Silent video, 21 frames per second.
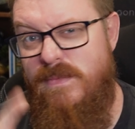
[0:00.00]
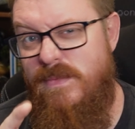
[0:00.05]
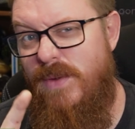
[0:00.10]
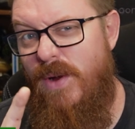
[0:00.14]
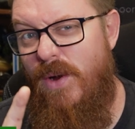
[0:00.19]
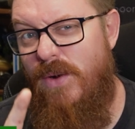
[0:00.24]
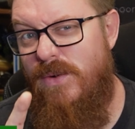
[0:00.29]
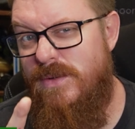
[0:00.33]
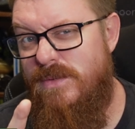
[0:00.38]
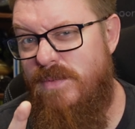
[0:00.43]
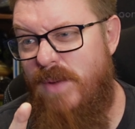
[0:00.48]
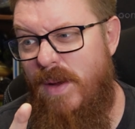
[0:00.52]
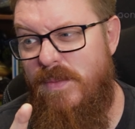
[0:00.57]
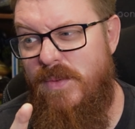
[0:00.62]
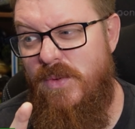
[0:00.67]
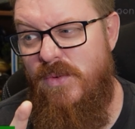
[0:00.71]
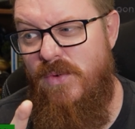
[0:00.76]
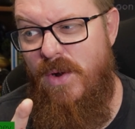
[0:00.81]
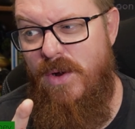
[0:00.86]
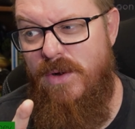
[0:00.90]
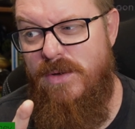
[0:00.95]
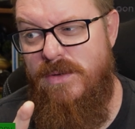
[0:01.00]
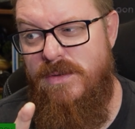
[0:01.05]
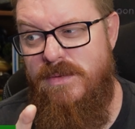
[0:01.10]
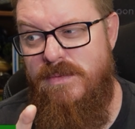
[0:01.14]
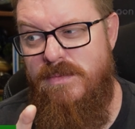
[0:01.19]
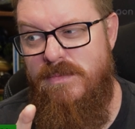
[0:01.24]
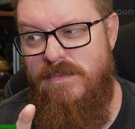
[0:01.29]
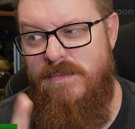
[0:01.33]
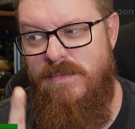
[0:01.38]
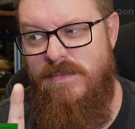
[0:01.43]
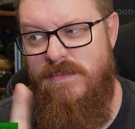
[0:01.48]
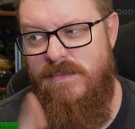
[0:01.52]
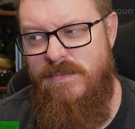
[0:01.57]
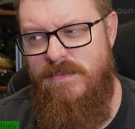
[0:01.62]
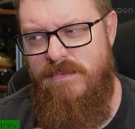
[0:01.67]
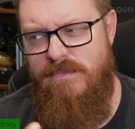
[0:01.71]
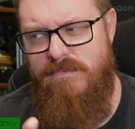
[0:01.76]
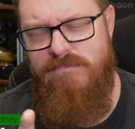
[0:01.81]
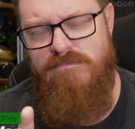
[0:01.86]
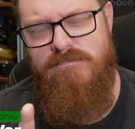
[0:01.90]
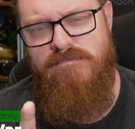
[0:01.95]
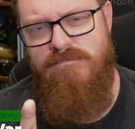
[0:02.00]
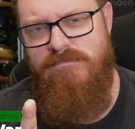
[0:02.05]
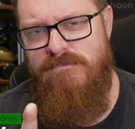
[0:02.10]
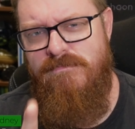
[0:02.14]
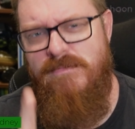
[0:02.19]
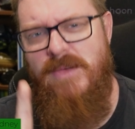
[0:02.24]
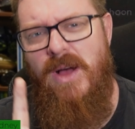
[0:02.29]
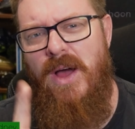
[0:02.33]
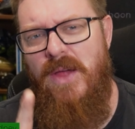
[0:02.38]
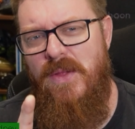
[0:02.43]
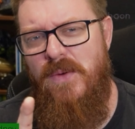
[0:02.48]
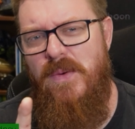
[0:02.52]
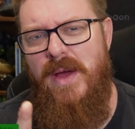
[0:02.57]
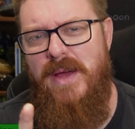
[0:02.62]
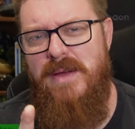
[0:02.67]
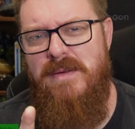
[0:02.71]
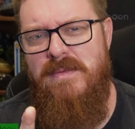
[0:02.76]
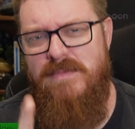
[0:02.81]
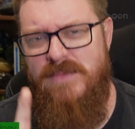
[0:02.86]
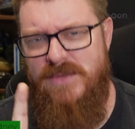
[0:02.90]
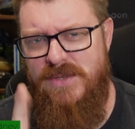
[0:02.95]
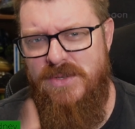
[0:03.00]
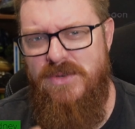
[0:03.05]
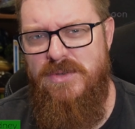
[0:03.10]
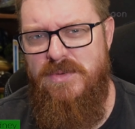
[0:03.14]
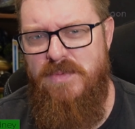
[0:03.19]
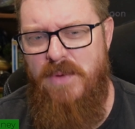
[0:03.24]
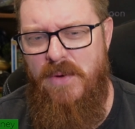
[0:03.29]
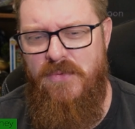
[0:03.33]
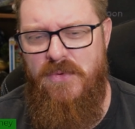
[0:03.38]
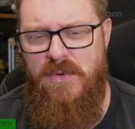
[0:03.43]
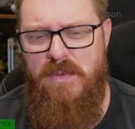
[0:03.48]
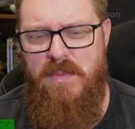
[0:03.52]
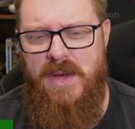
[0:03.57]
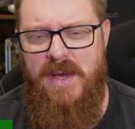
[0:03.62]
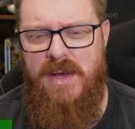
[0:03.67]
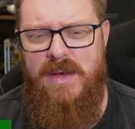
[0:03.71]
oldest pub in the rocks. Either way, it's a good spot for a beer.